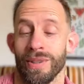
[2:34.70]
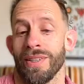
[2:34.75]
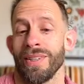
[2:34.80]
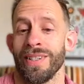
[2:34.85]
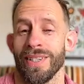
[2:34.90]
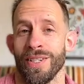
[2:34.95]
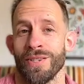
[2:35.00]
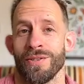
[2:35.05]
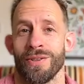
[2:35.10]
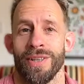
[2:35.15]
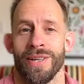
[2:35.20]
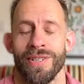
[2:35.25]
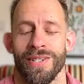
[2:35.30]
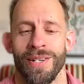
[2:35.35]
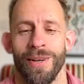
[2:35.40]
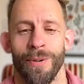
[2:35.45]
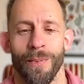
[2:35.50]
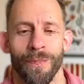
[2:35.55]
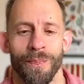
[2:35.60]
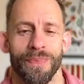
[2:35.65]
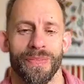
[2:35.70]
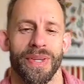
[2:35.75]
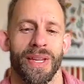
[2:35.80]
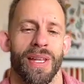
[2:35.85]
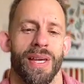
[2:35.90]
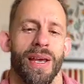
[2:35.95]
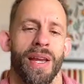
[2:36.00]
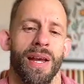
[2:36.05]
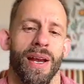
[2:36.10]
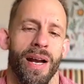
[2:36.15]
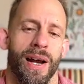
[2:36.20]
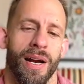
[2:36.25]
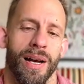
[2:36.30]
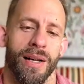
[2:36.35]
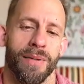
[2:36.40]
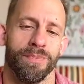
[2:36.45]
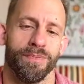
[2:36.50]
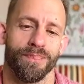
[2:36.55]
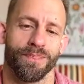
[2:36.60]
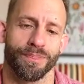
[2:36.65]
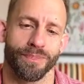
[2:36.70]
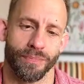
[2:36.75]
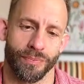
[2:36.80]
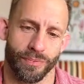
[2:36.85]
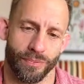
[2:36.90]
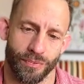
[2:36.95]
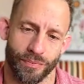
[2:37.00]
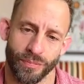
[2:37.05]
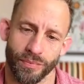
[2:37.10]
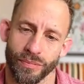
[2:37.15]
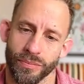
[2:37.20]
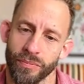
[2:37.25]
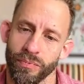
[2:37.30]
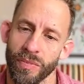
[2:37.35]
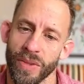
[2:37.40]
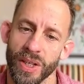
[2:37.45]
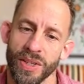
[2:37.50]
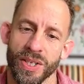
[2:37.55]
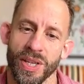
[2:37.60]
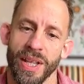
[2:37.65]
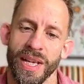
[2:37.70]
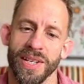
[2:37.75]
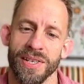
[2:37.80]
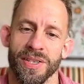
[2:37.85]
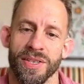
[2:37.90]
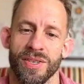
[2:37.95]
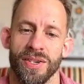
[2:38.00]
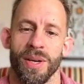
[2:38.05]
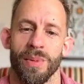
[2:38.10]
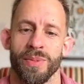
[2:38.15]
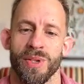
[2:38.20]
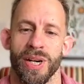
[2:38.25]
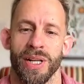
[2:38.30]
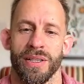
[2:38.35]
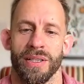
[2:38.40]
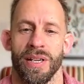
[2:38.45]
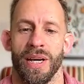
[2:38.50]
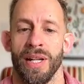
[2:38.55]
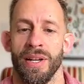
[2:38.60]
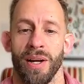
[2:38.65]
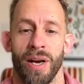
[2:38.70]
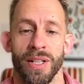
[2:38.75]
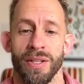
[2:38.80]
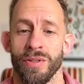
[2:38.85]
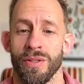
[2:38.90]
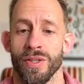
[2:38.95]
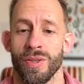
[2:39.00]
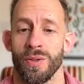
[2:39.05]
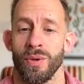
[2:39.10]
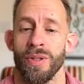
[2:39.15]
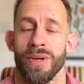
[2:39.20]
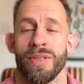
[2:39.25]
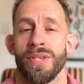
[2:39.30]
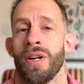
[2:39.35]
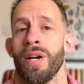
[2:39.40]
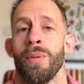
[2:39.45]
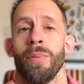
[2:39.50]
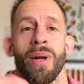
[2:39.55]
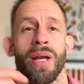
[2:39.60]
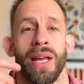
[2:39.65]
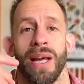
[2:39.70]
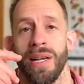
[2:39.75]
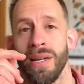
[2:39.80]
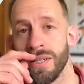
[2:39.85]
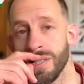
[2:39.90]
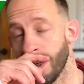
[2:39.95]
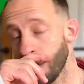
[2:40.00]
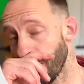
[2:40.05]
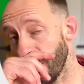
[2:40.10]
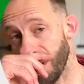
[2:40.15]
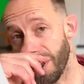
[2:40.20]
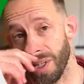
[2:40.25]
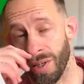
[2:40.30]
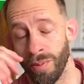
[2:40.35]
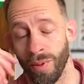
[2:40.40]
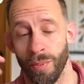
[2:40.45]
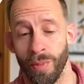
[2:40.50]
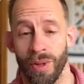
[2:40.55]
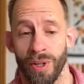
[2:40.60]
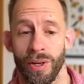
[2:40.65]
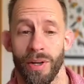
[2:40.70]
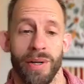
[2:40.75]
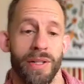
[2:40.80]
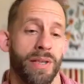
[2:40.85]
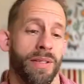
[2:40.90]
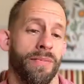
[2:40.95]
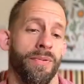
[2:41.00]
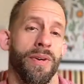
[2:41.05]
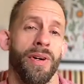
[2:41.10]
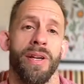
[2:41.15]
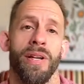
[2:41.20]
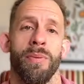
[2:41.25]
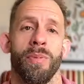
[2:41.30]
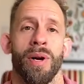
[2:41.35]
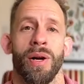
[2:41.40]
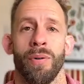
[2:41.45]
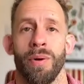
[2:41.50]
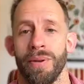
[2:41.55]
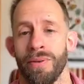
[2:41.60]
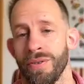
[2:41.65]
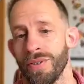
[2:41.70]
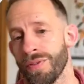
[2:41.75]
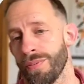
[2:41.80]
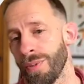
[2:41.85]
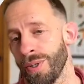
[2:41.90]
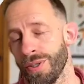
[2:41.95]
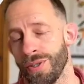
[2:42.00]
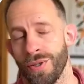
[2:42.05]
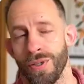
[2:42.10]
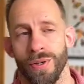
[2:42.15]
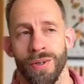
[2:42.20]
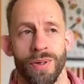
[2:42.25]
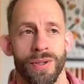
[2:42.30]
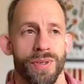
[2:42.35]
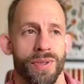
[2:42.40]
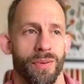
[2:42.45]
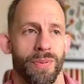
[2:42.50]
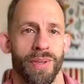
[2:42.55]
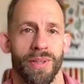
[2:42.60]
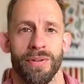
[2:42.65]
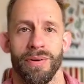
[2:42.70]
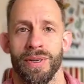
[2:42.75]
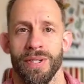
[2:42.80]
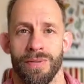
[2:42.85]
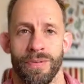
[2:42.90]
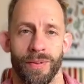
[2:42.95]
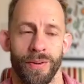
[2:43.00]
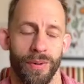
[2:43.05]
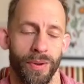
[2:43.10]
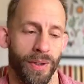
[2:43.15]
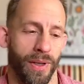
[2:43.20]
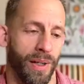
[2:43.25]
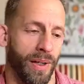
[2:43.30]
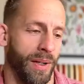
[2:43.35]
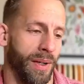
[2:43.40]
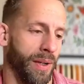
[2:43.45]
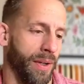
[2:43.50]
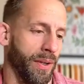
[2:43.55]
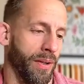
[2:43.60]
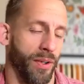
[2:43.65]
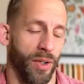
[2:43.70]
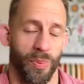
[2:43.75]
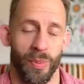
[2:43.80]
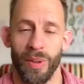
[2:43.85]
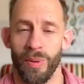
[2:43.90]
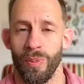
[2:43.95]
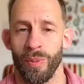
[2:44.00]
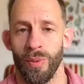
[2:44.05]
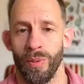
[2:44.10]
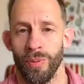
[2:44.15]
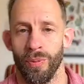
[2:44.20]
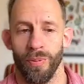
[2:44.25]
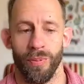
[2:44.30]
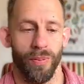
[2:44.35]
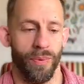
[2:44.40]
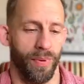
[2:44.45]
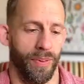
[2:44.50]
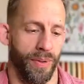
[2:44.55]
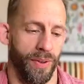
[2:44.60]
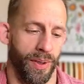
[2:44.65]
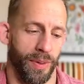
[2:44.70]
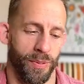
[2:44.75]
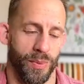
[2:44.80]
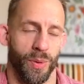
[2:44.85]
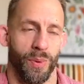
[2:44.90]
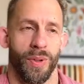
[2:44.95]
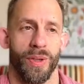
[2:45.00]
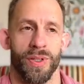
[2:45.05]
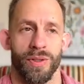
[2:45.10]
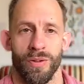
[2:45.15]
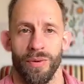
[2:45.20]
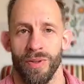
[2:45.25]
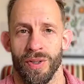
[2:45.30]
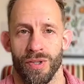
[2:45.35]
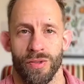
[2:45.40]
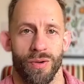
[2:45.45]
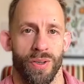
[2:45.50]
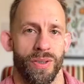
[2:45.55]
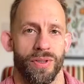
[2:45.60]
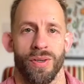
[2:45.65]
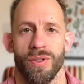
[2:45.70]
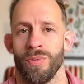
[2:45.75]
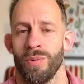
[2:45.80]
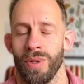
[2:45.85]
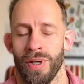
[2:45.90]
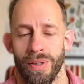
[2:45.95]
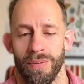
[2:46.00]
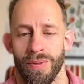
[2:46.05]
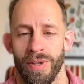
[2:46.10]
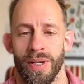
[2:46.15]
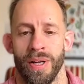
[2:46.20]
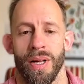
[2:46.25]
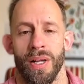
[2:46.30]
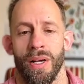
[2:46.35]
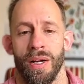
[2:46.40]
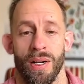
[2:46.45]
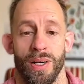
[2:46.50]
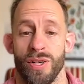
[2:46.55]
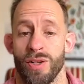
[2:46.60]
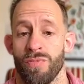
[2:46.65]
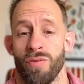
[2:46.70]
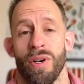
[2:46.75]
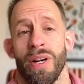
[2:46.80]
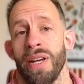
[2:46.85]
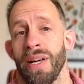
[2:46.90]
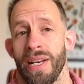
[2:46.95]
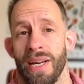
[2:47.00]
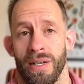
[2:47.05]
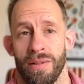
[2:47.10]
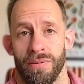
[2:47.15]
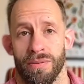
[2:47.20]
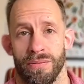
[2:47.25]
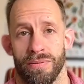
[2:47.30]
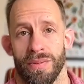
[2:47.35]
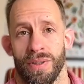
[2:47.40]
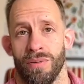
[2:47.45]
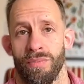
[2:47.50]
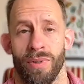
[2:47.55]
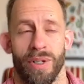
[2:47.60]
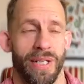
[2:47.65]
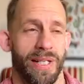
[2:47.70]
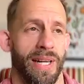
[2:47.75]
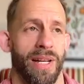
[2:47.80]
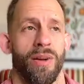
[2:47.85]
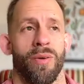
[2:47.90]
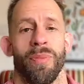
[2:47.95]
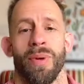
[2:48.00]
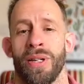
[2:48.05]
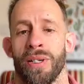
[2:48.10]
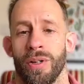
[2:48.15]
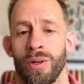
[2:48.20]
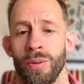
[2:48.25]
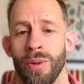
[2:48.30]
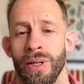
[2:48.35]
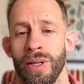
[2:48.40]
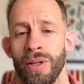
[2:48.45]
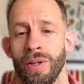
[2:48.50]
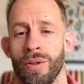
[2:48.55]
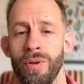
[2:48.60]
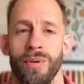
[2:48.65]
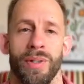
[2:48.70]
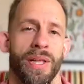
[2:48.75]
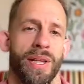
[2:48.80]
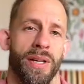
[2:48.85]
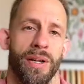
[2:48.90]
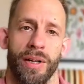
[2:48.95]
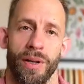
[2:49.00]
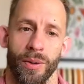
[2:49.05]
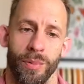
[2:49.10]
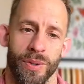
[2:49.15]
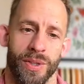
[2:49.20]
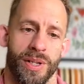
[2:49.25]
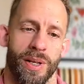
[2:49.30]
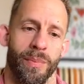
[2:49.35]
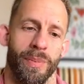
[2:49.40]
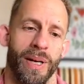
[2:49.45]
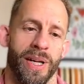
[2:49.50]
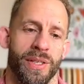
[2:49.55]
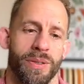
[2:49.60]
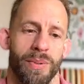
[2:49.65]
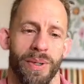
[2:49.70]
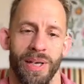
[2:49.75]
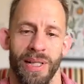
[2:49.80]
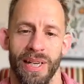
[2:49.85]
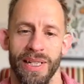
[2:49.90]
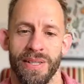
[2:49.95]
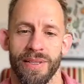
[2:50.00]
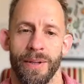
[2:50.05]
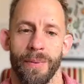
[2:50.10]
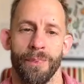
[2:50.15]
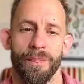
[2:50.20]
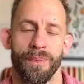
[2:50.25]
that they're trying to sell. So that's the subject. And I do this all the time. Like anytime I come up with an idea for an email, whether it's for my students or whether it's for, people that I'm talking to, instructors, whatever, I just write it down. I write it down, make a quick note, and then I can always come back to it later.